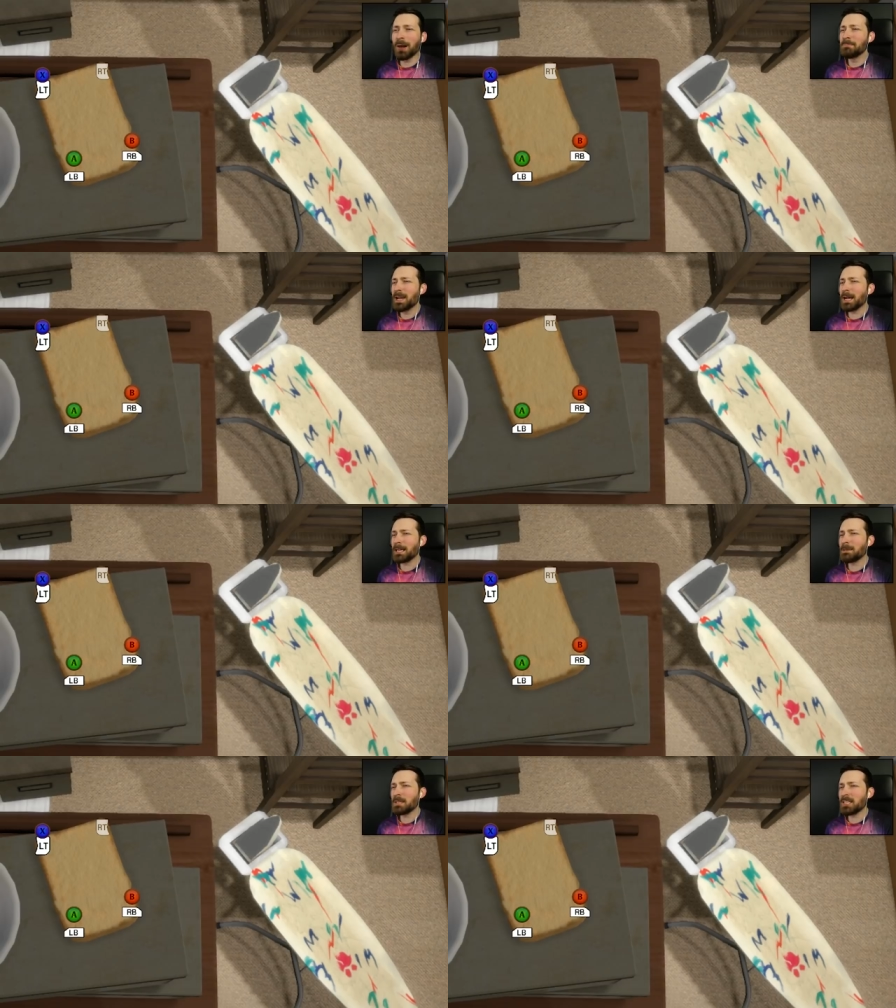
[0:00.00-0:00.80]
I'm not
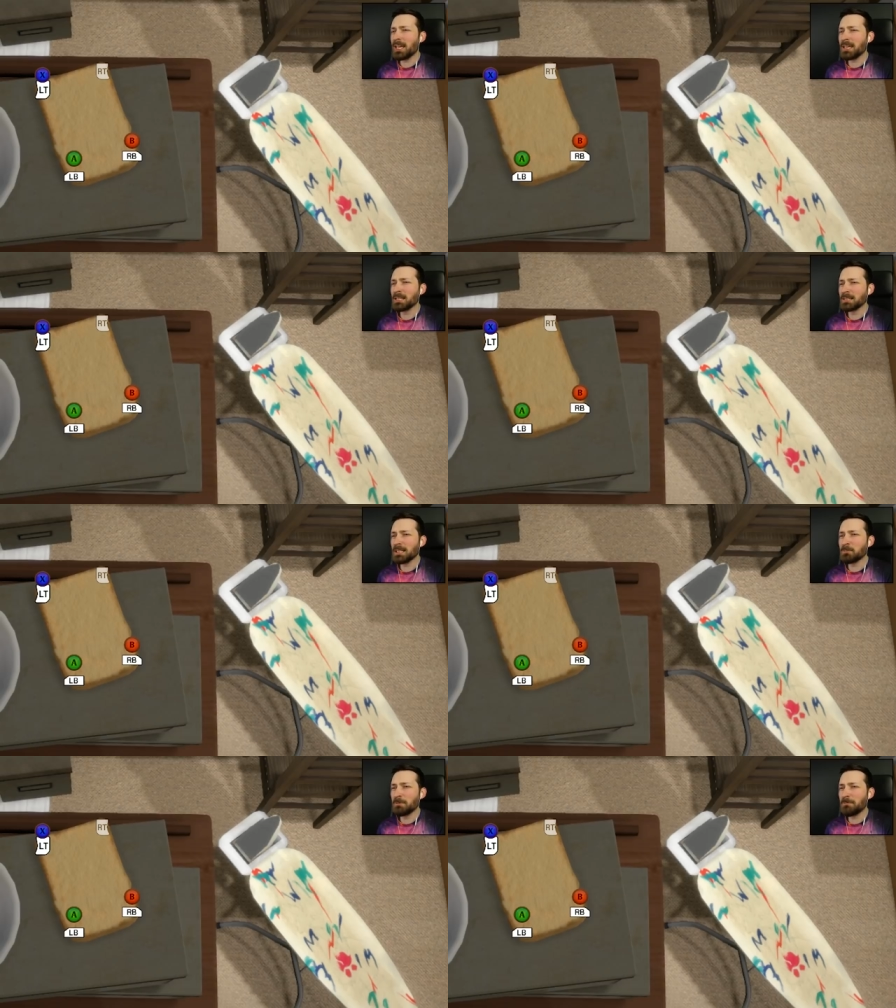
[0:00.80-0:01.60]
gonna be taking a
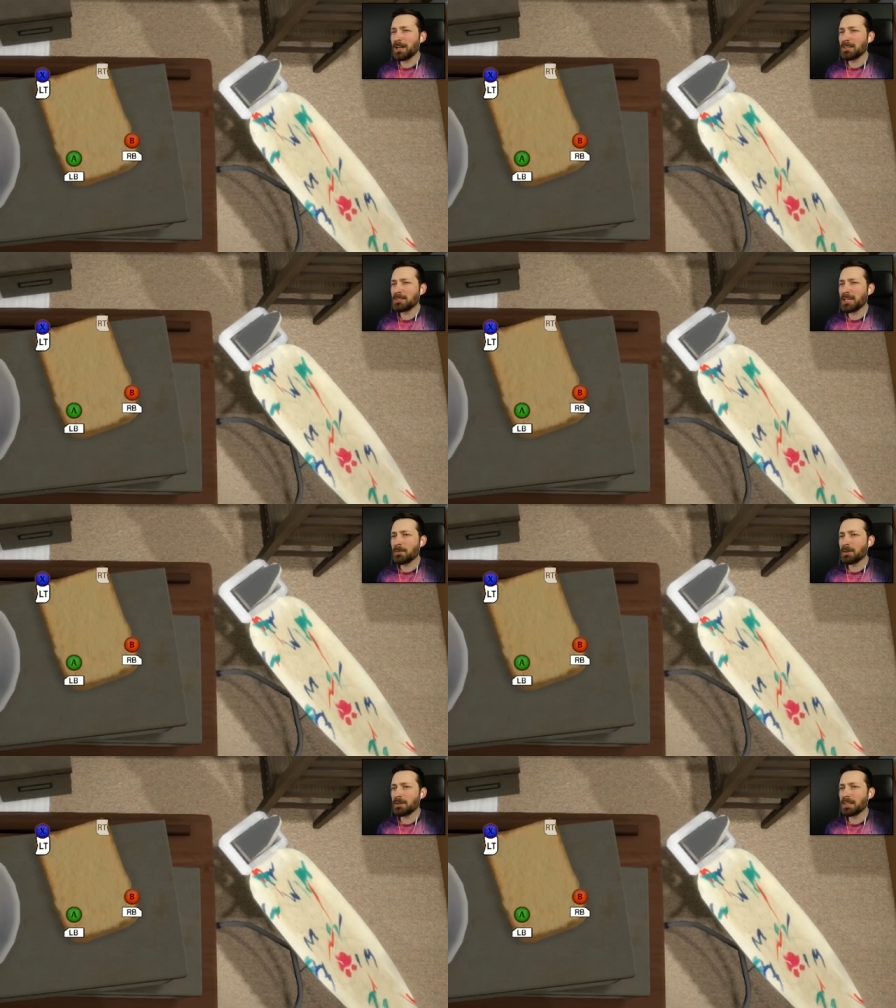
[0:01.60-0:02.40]
leap of faith
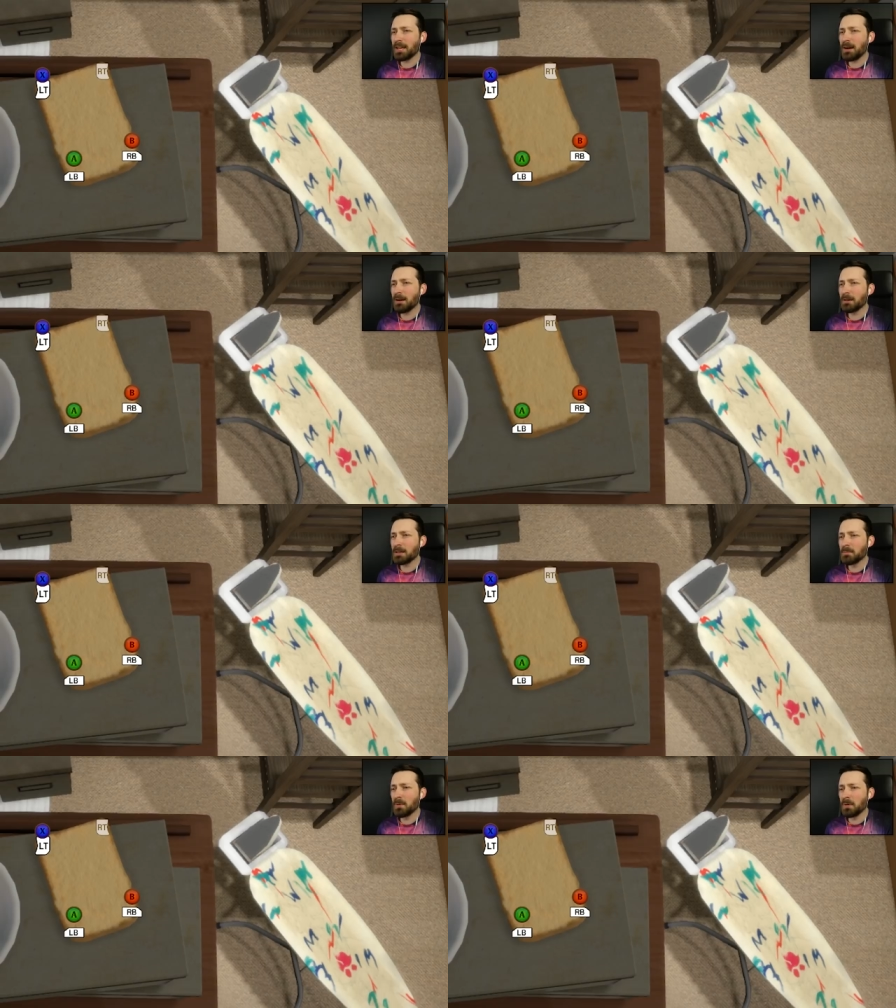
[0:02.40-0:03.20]
down onto that
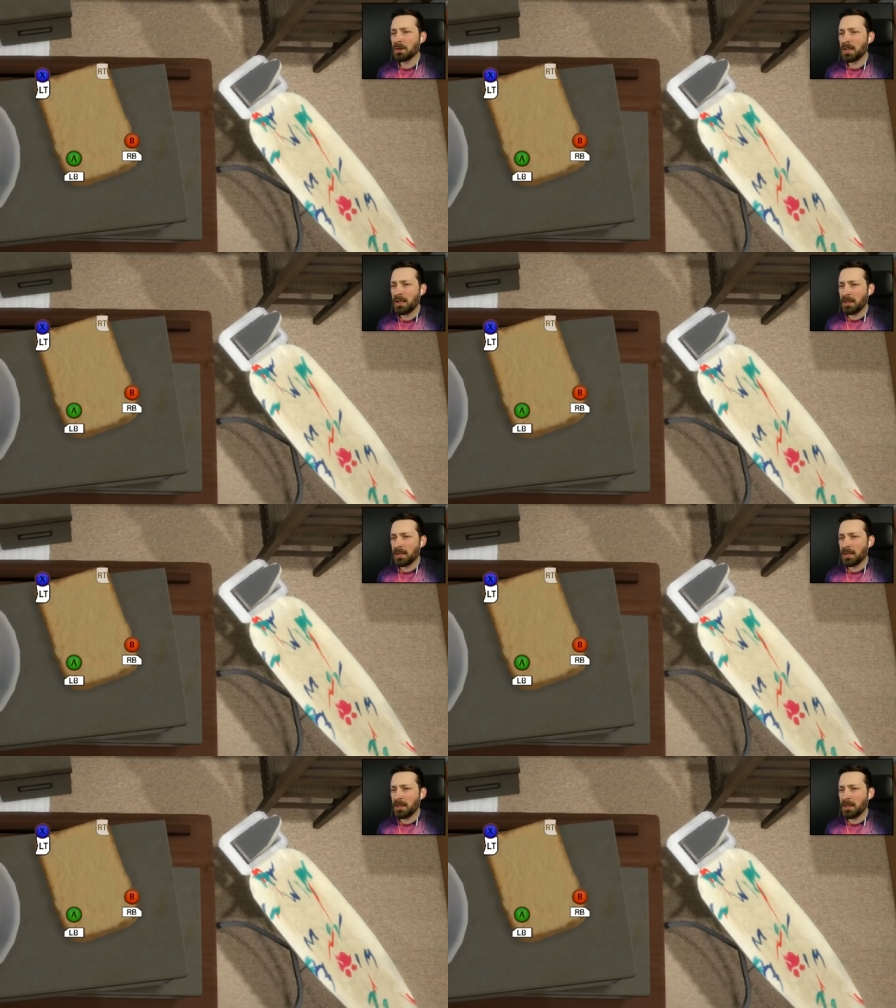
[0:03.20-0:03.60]
ironing board.